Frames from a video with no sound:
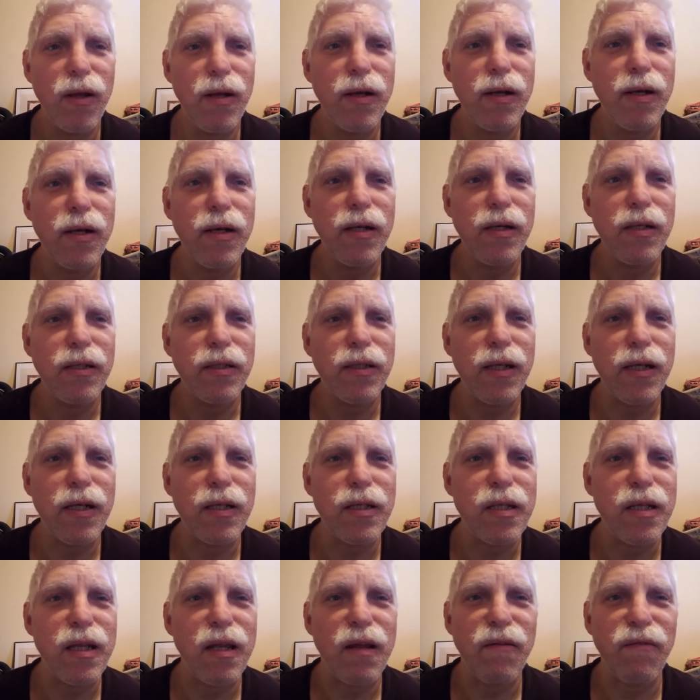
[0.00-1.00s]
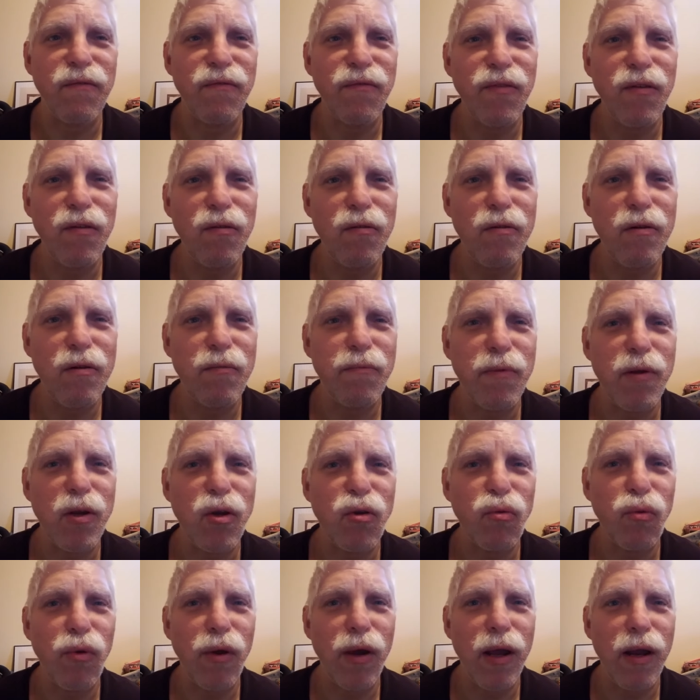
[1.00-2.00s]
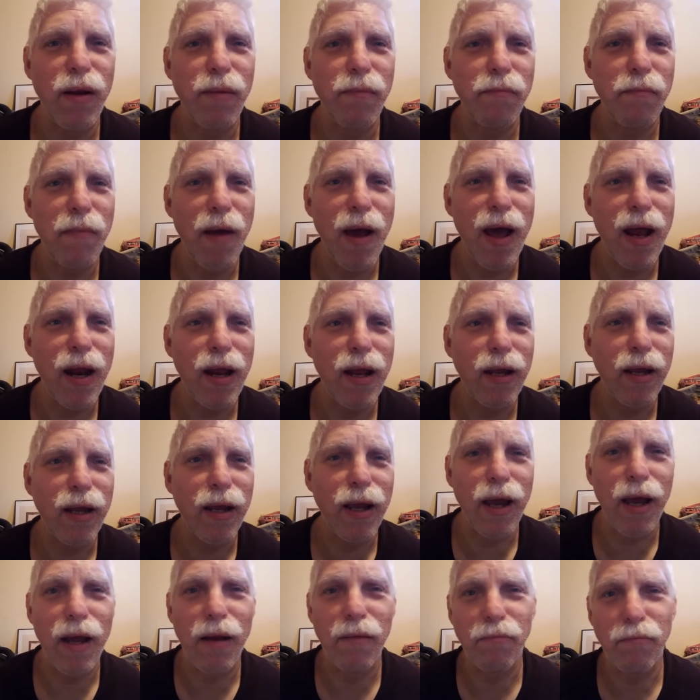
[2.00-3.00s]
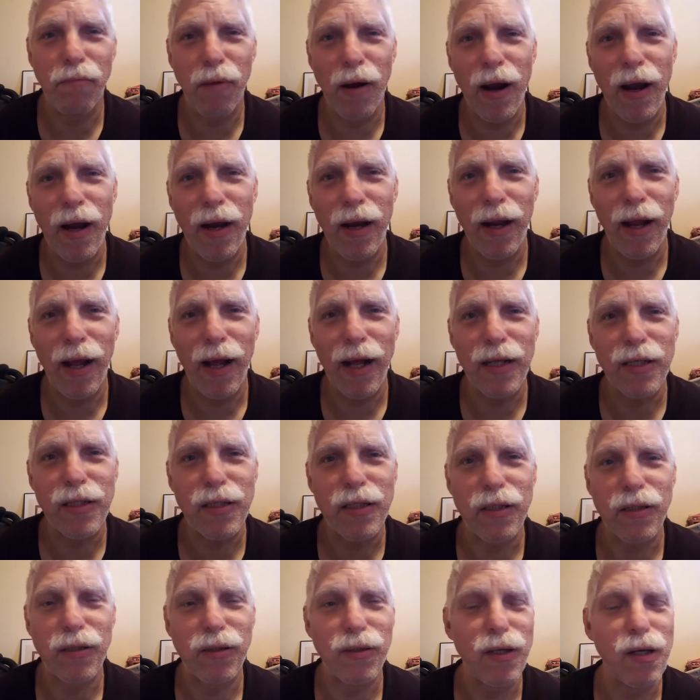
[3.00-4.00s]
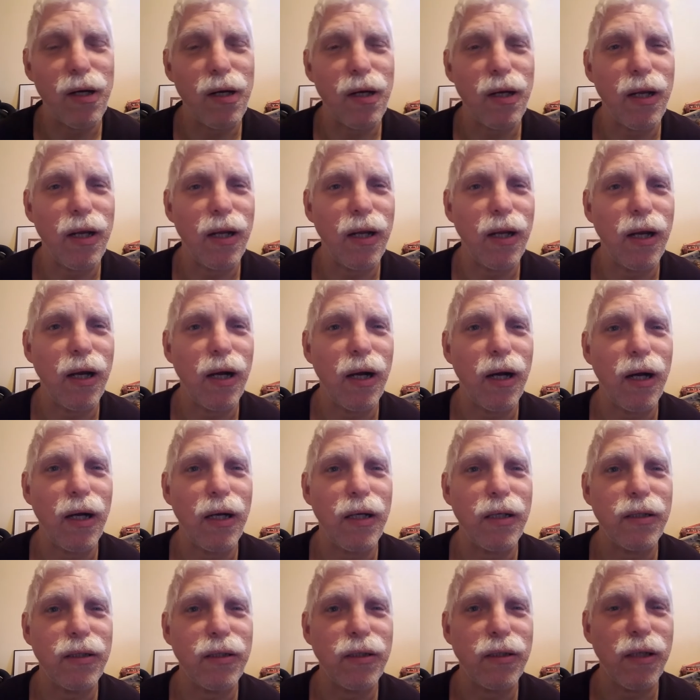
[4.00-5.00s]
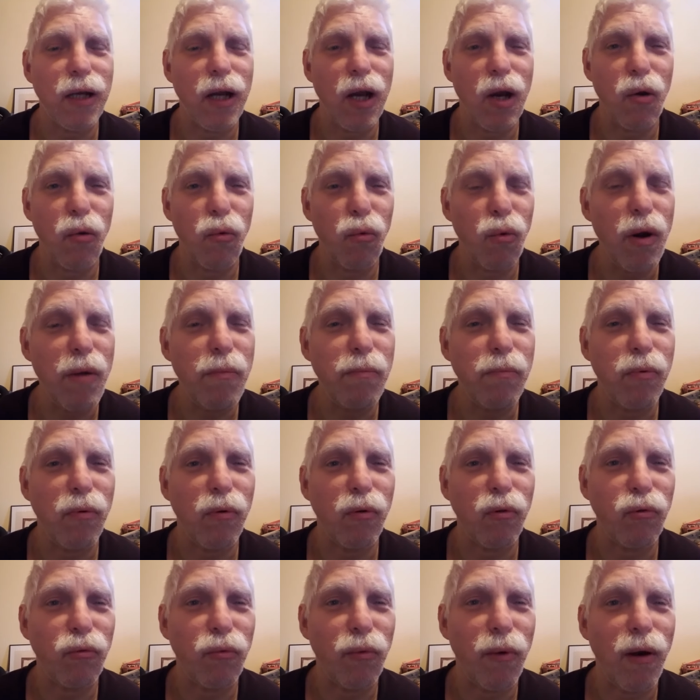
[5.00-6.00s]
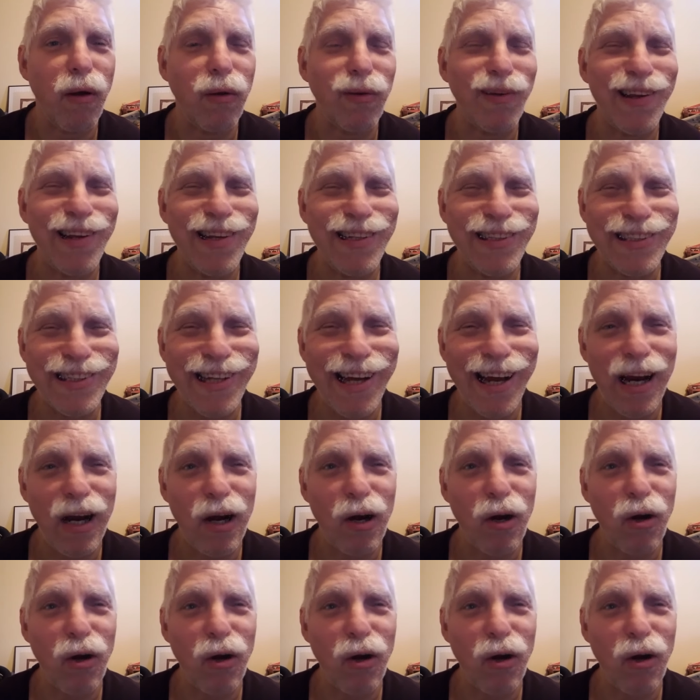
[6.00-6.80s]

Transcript: Since the feud between Matic and Binance literally caused a ripple throughout the entire